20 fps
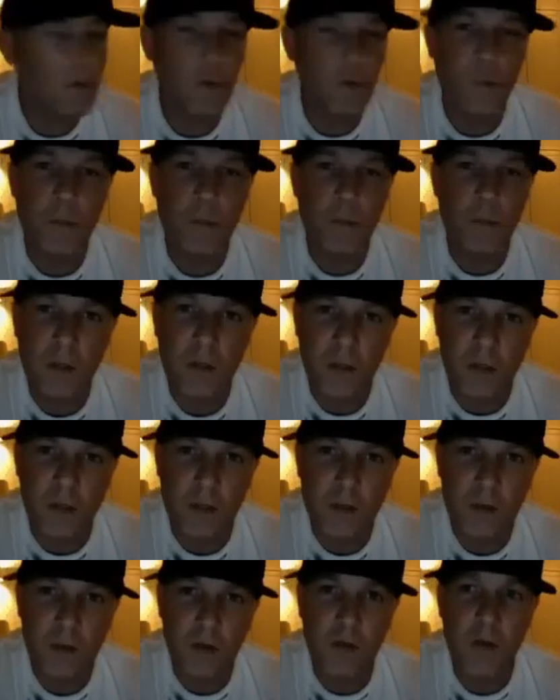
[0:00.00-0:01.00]
You build it,
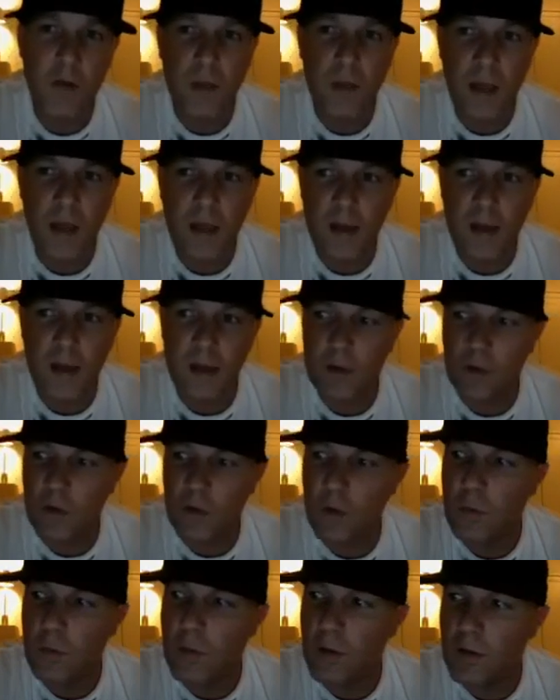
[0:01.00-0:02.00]
you demand it,
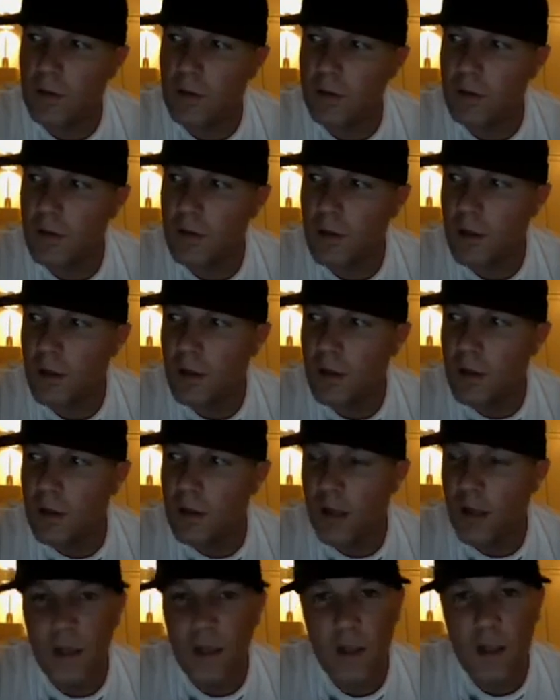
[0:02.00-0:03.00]
you build
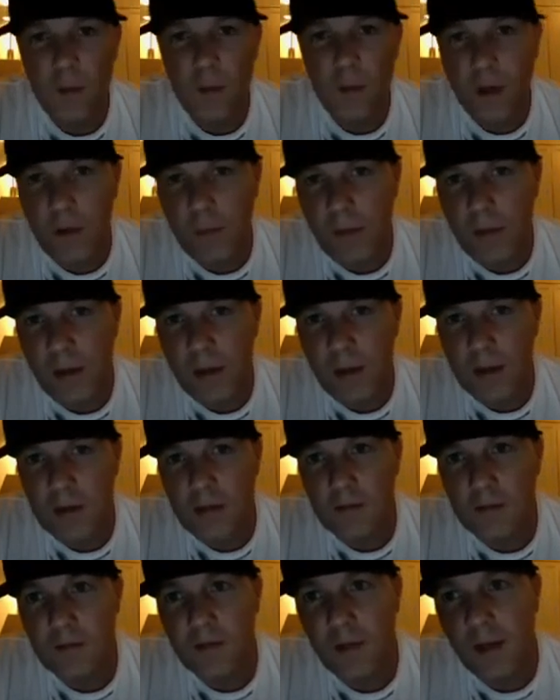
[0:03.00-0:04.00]
an email base
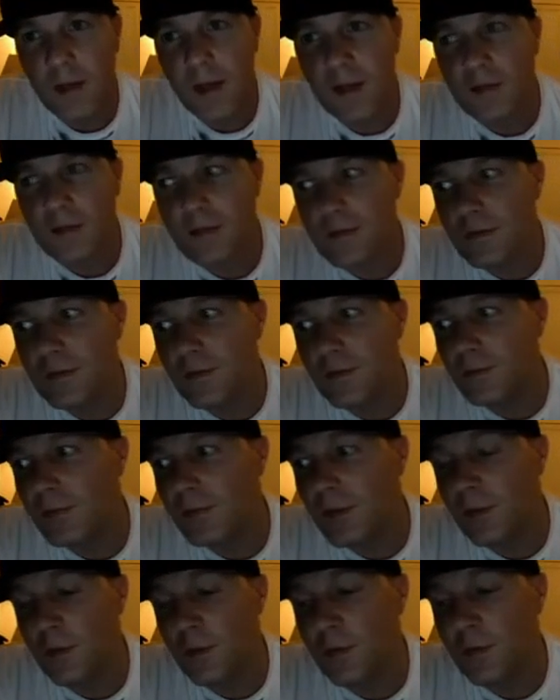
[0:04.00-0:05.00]
of fans and
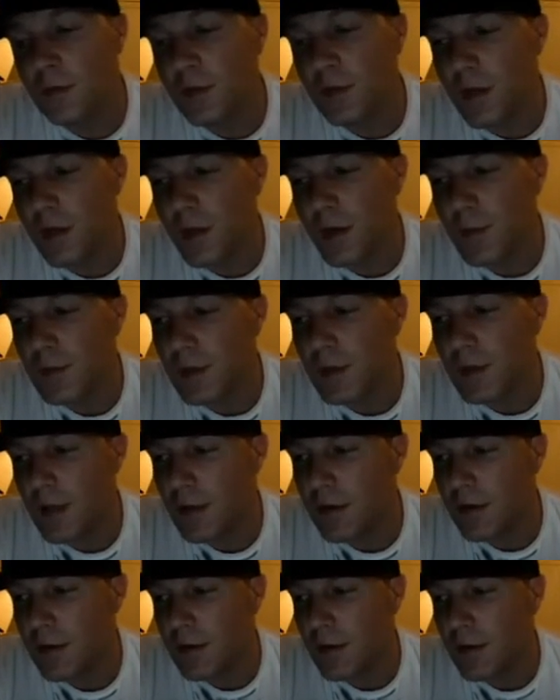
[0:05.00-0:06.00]
people that come
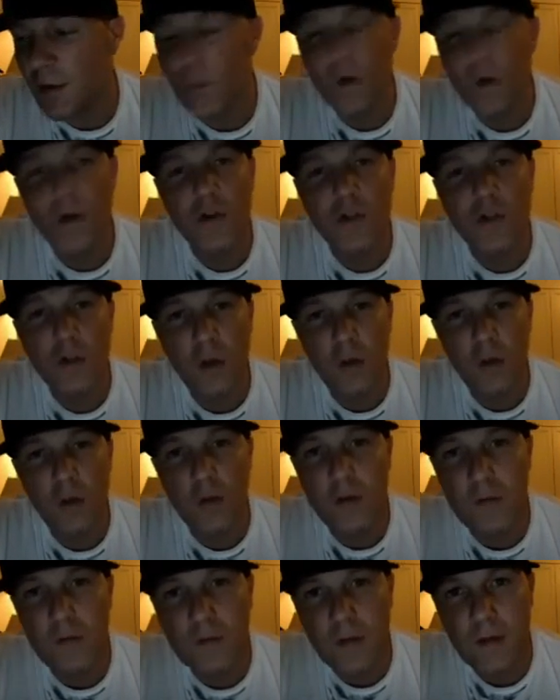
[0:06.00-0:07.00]
together that want to show in
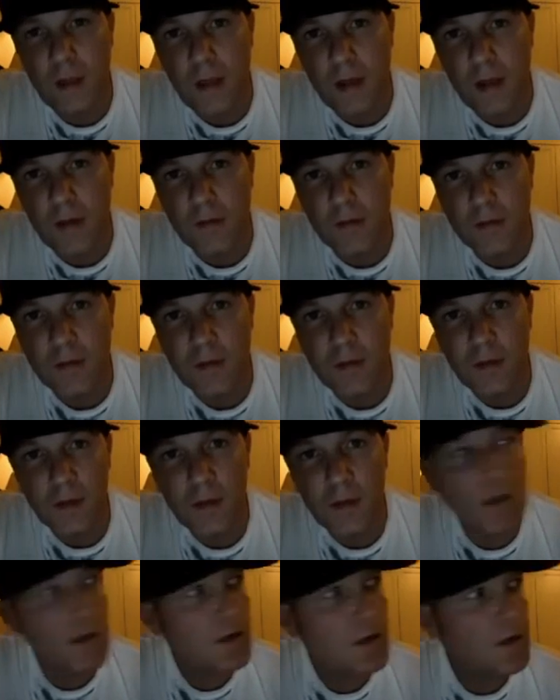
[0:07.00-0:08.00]
your town.
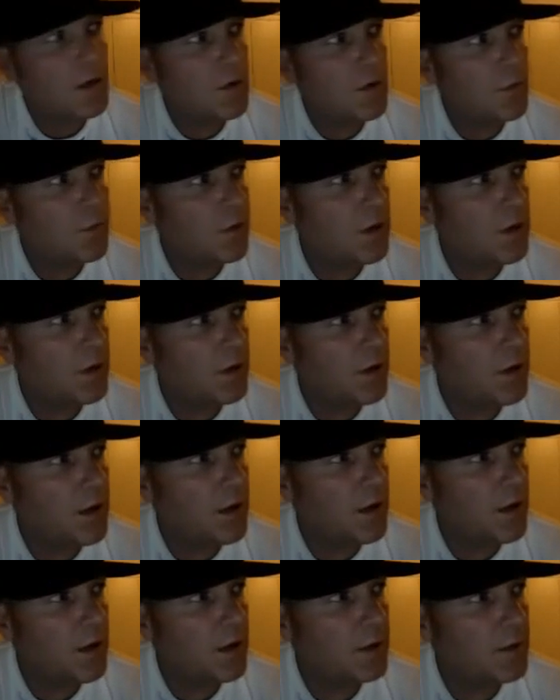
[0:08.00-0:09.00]

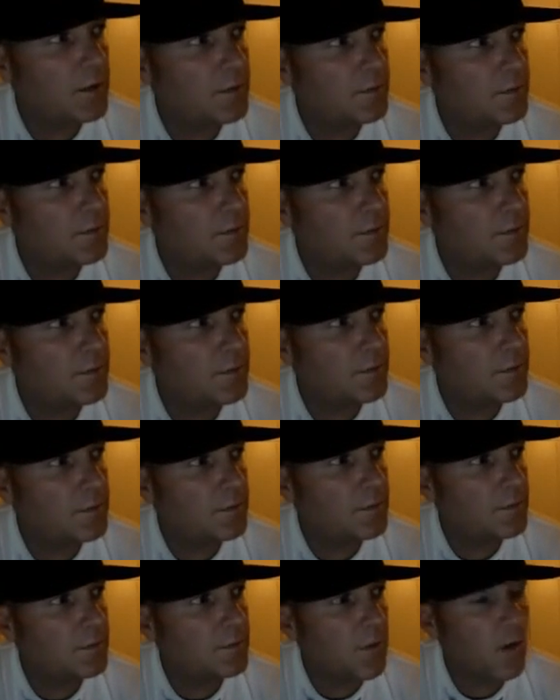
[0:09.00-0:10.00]
Well, uh,
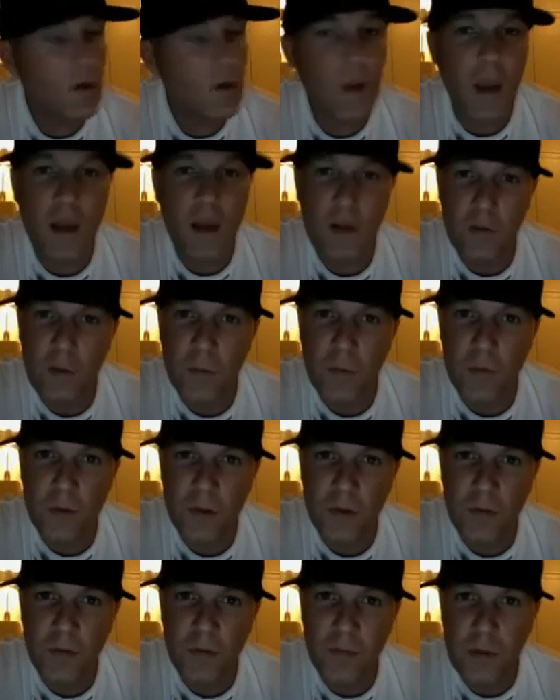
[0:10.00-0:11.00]
you gather up
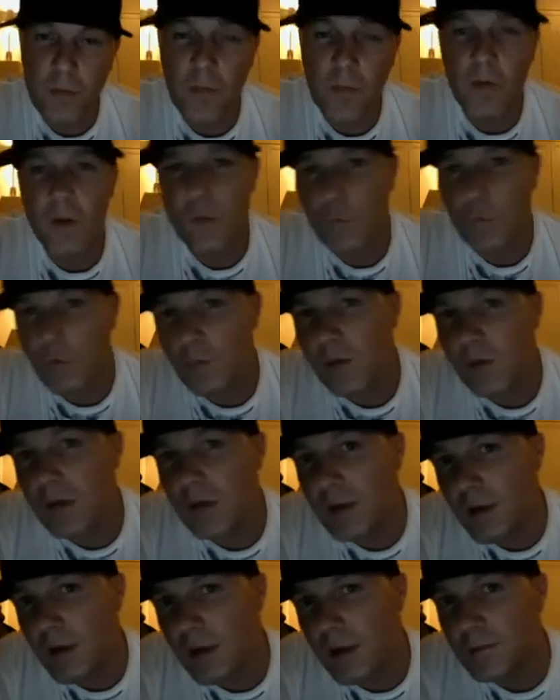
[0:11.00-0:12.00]
enough people and we'll be
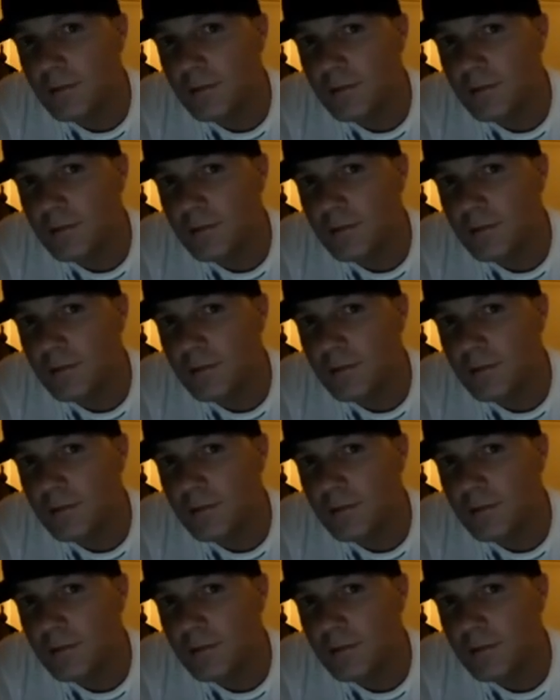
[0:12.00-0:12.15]
there.